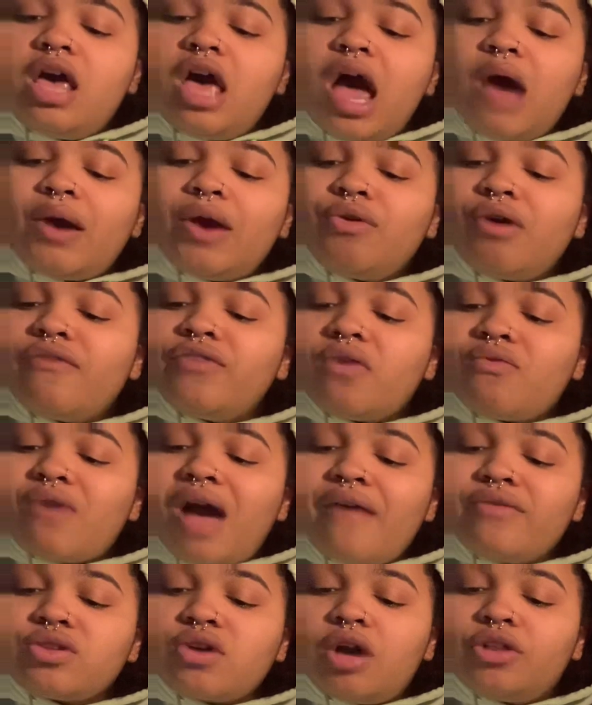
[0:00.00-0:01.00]
All right, whoever your
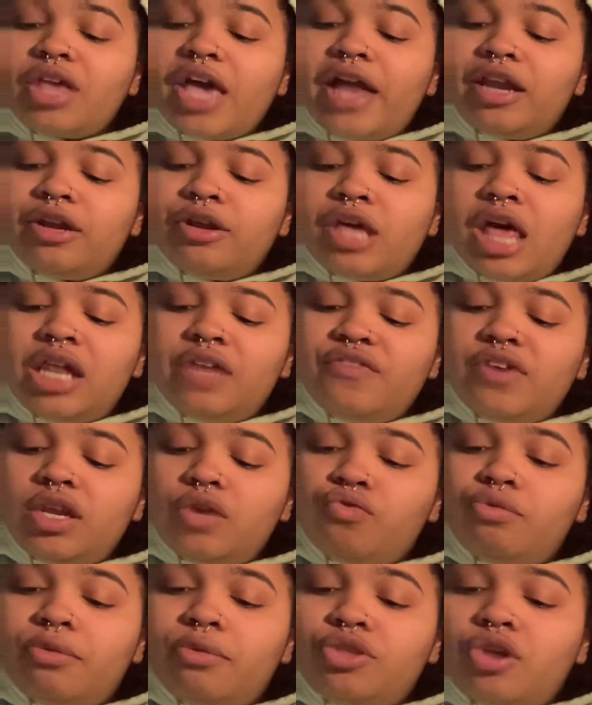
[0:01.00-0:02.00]
rivals are, the elephant in the
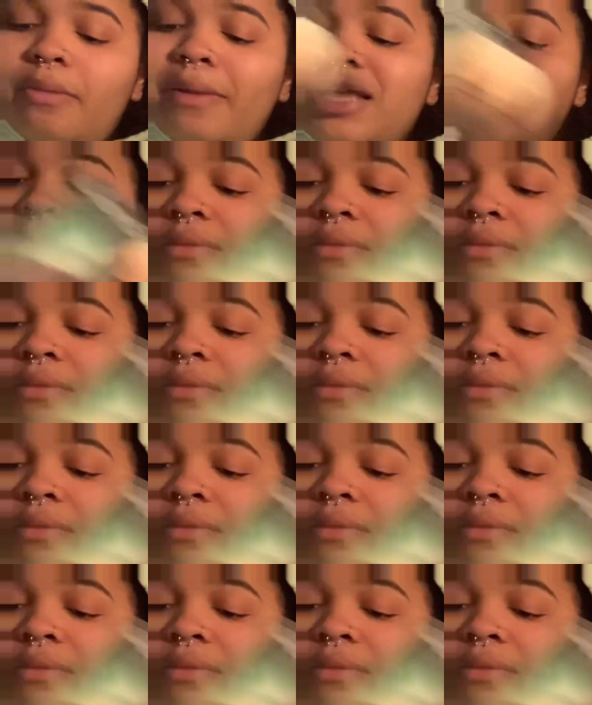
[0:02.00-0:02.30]
room, or they're about to